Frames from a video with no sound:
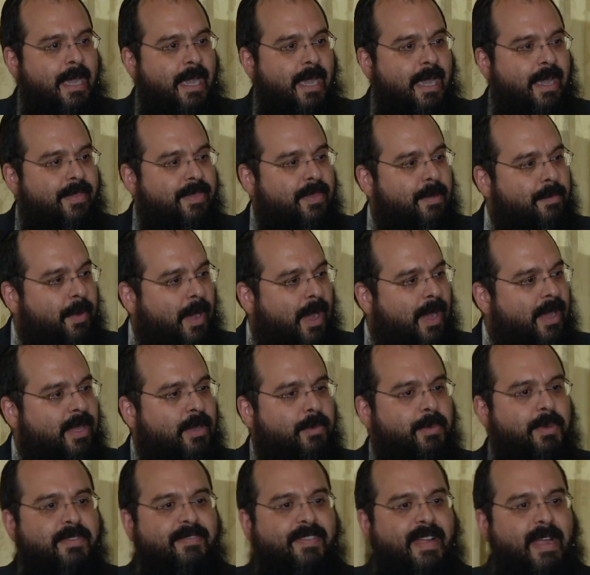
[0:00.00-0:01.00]
And the
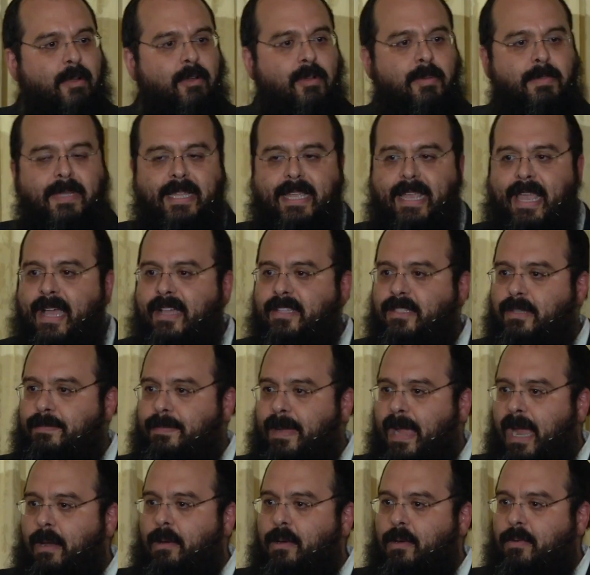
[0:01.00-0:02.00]
bio invariably has a
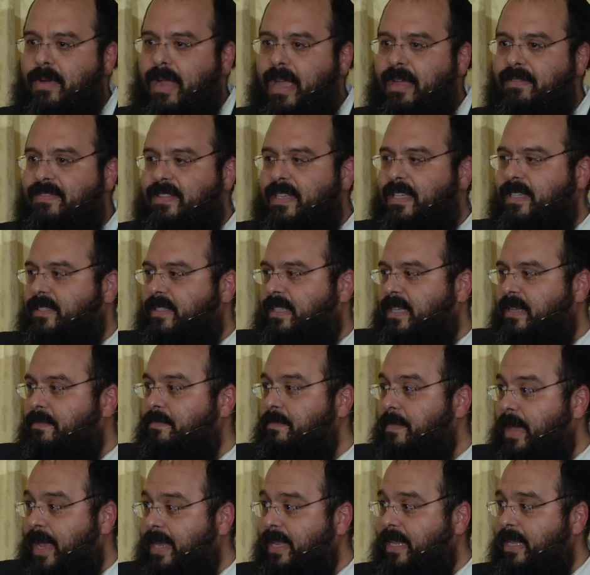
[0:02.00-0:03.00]
paragraph
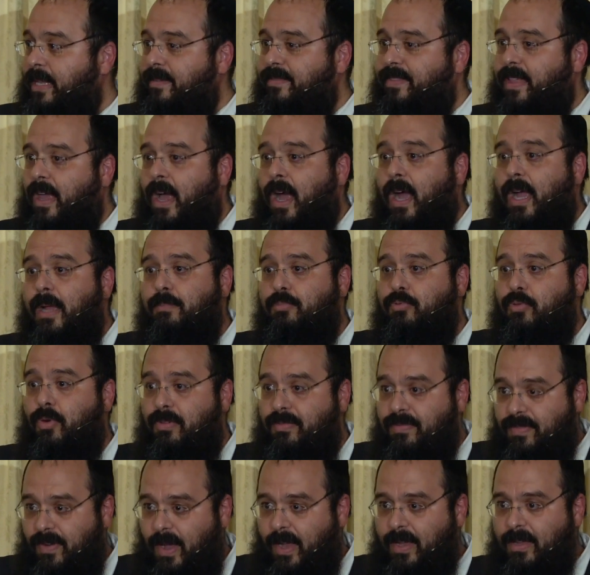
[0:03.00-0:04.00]
listing many of the
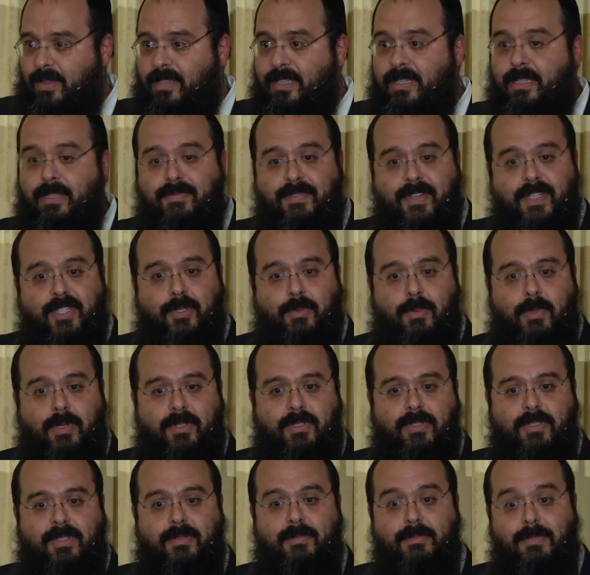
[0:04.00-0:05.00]
high-profile
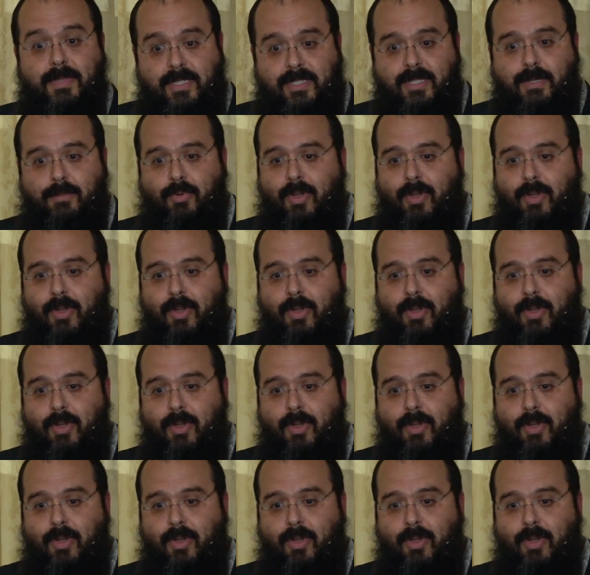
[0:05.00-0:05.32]
individuals Mr.